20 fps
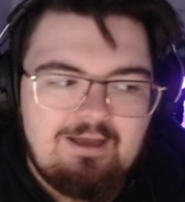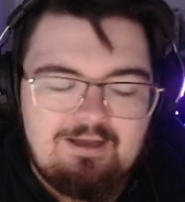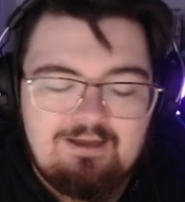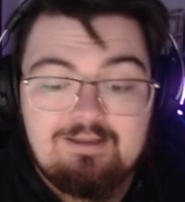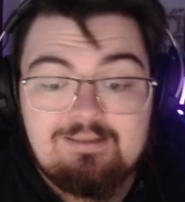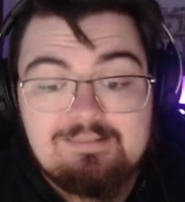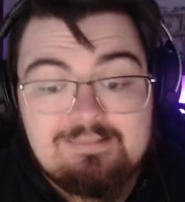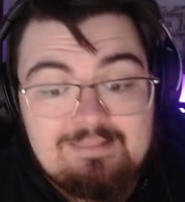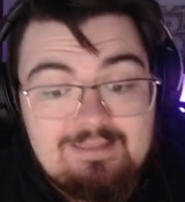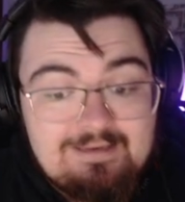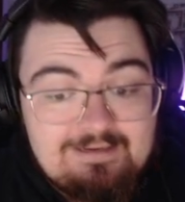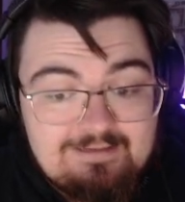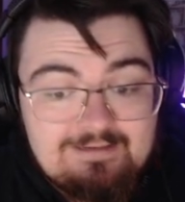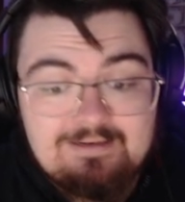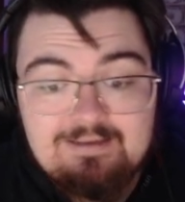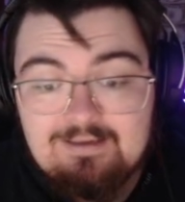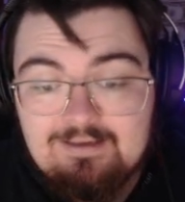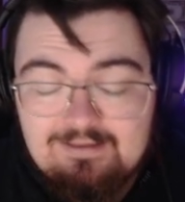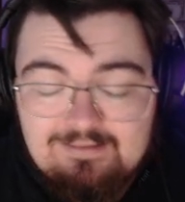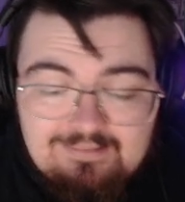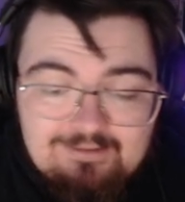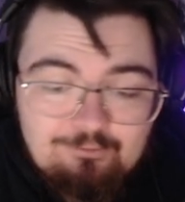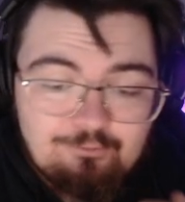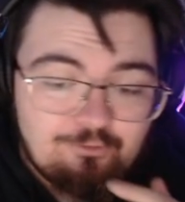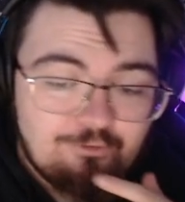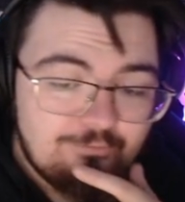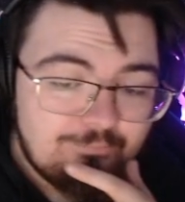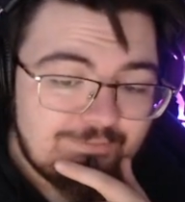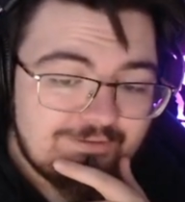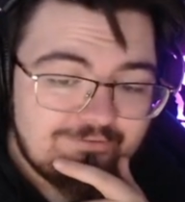then there
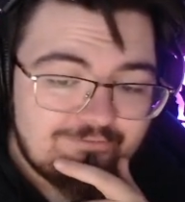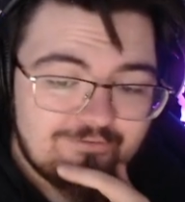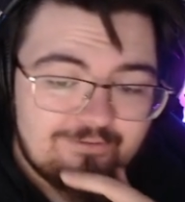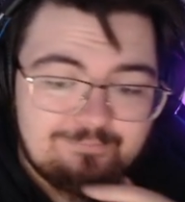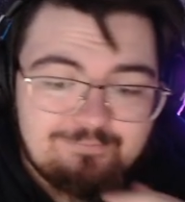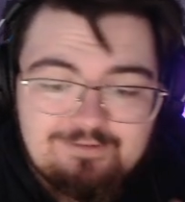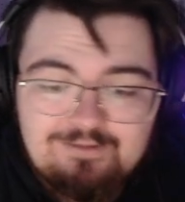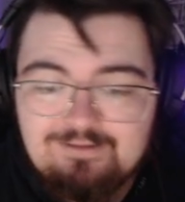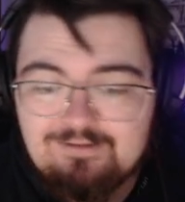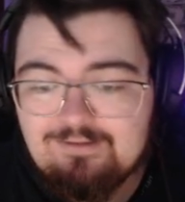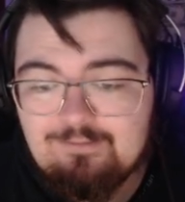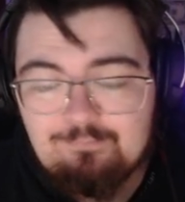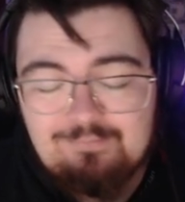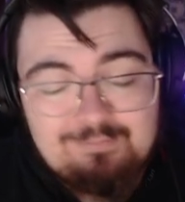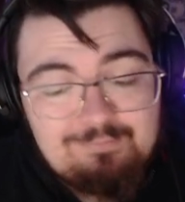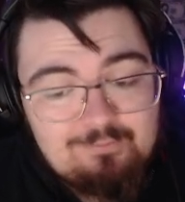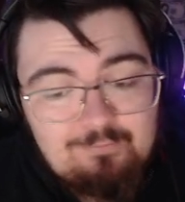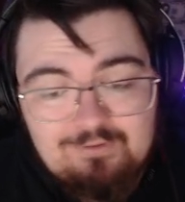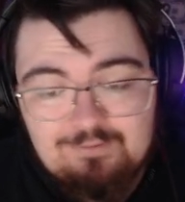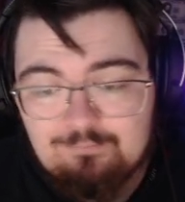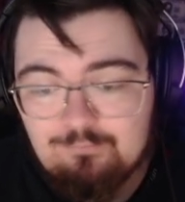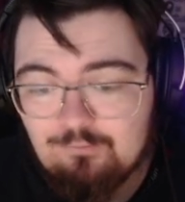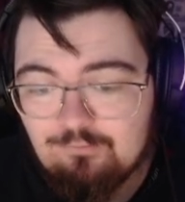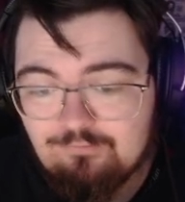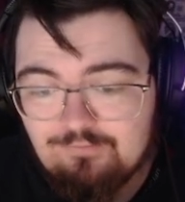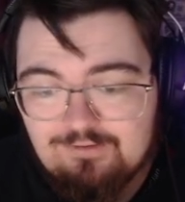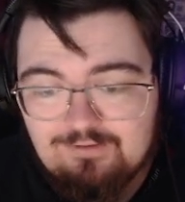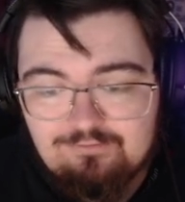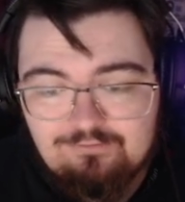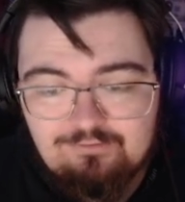could be something. Maybe we
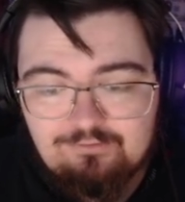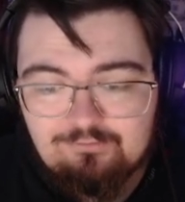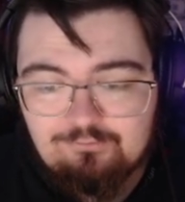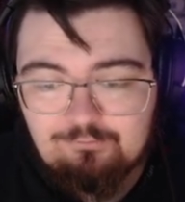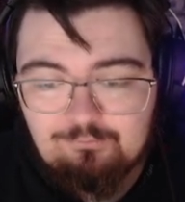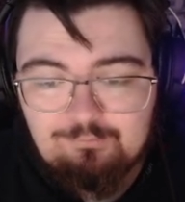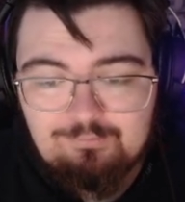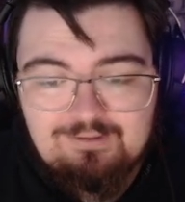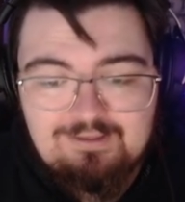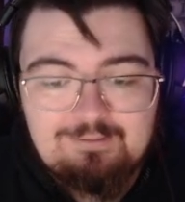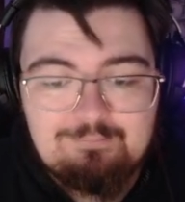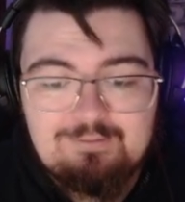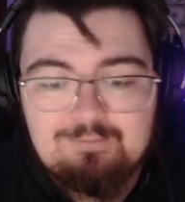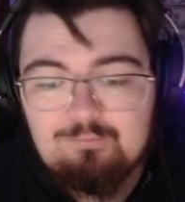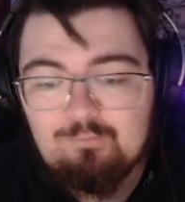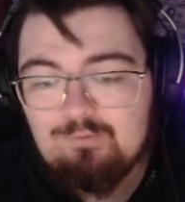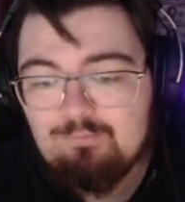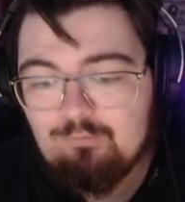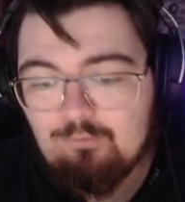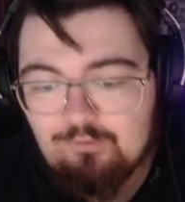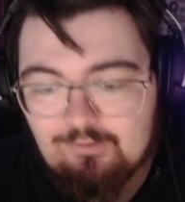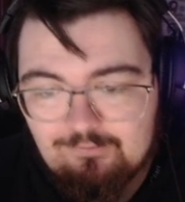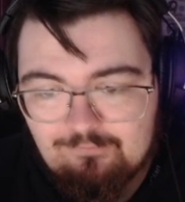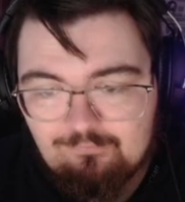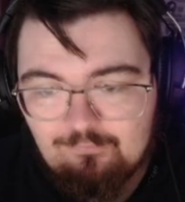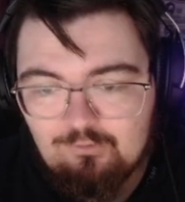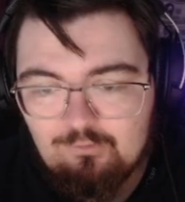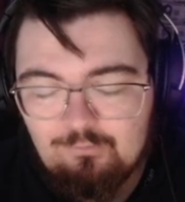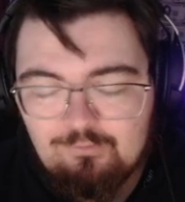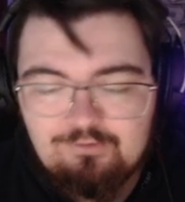move this a little bit, maybe we pull it
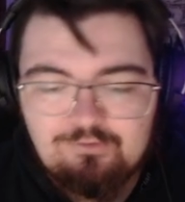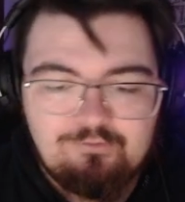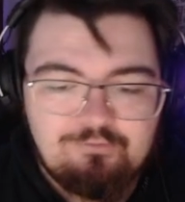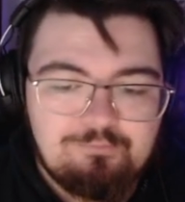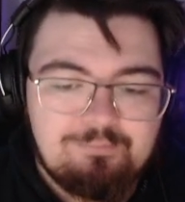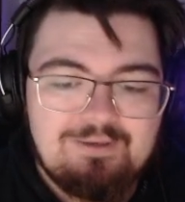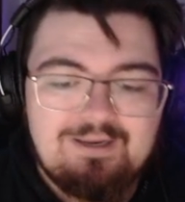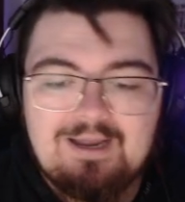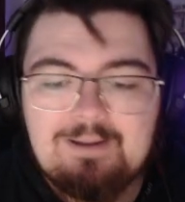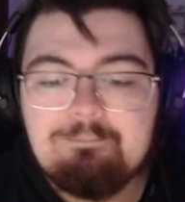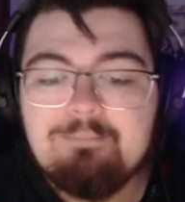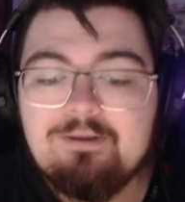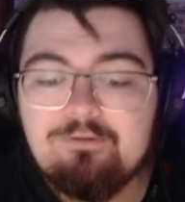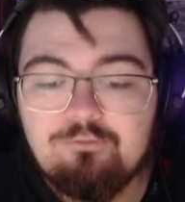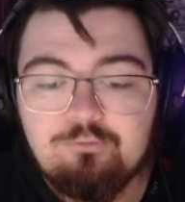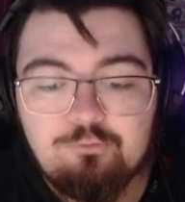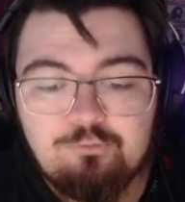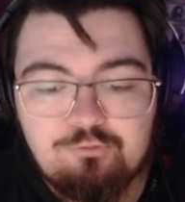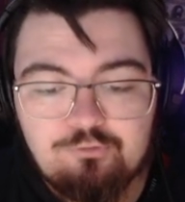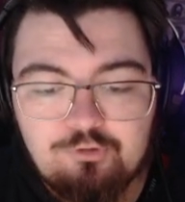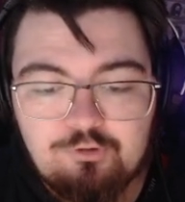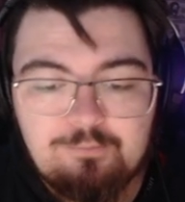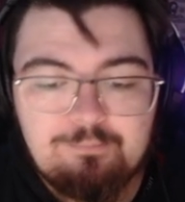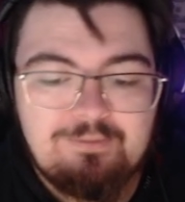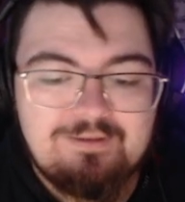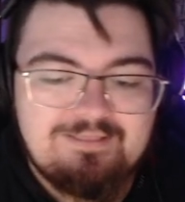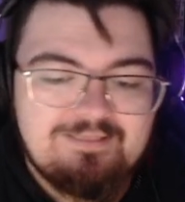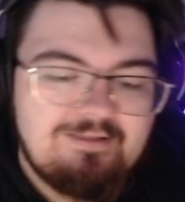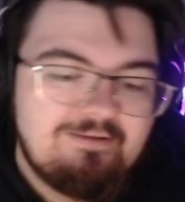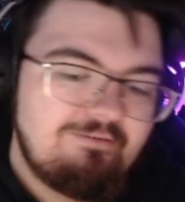forward a little bit. I'm not so sure,
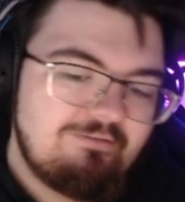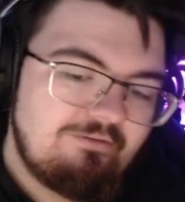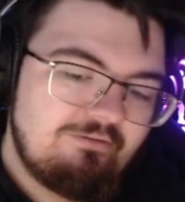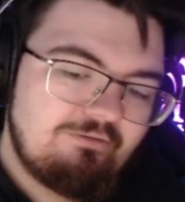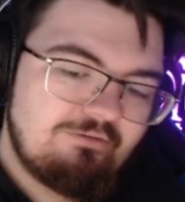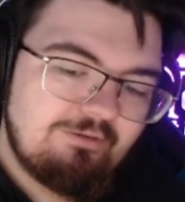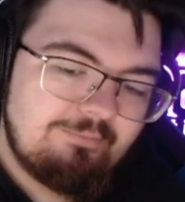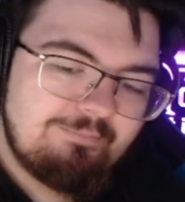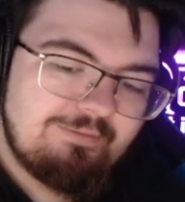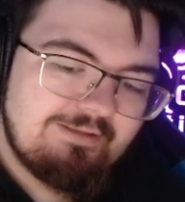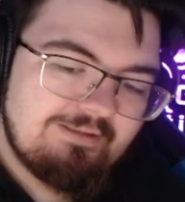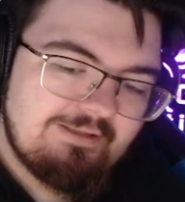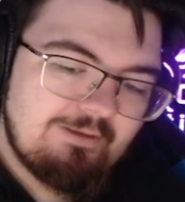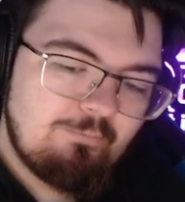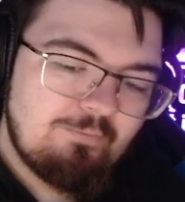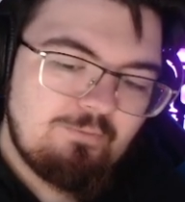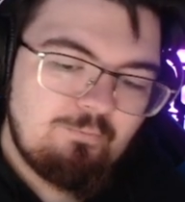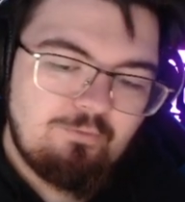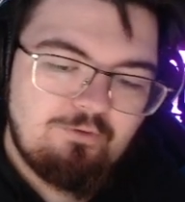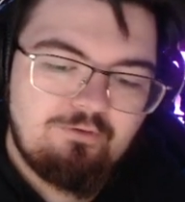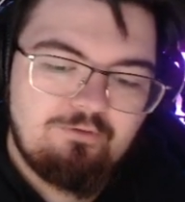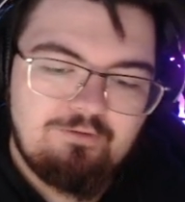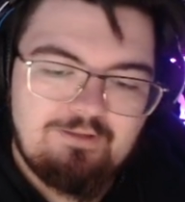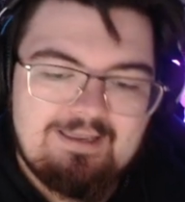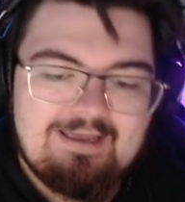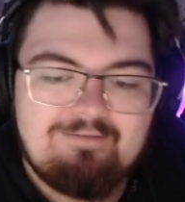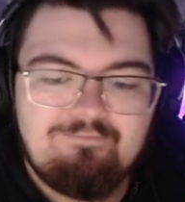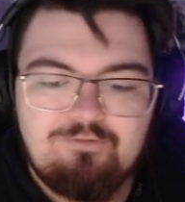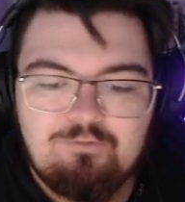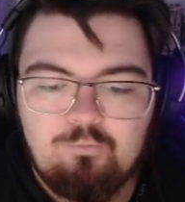but this is something that we will
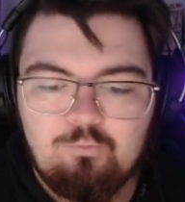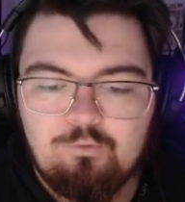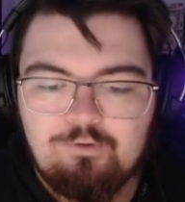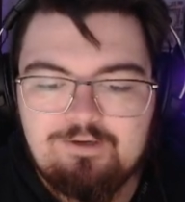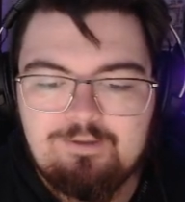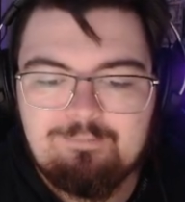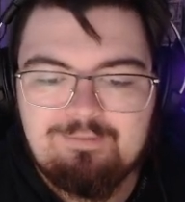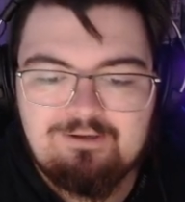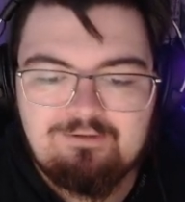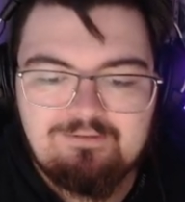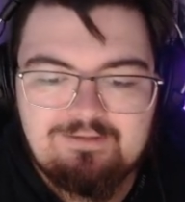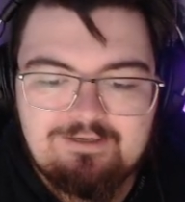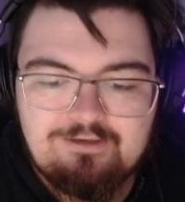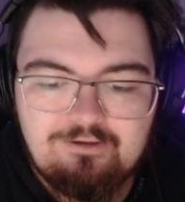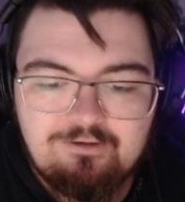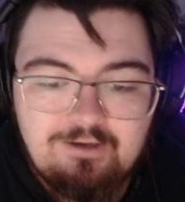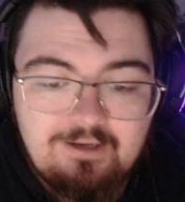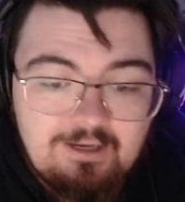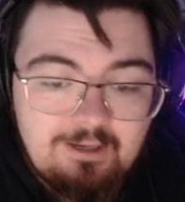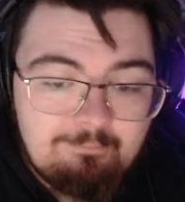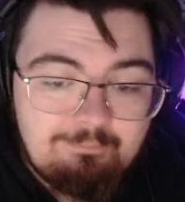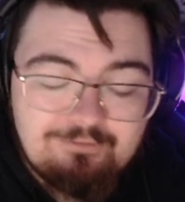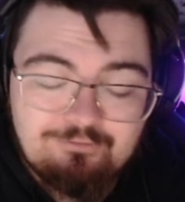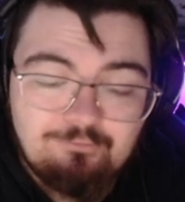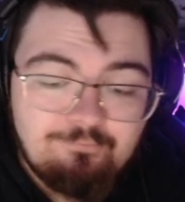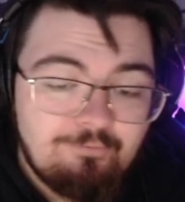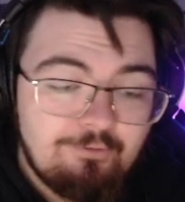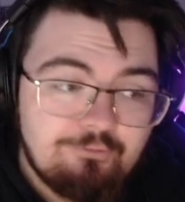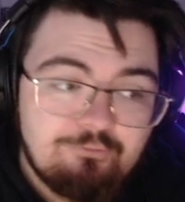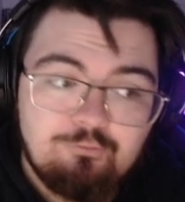have to worry about later. But so
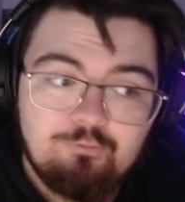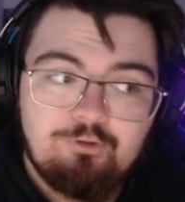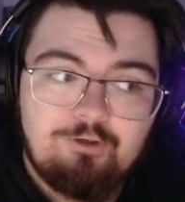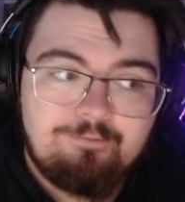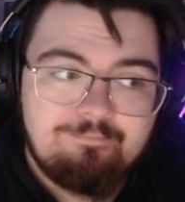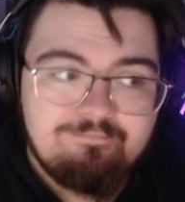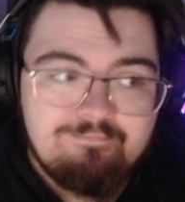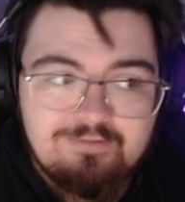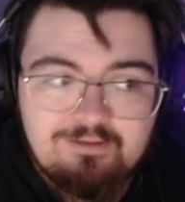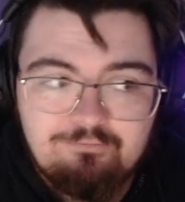far, so good.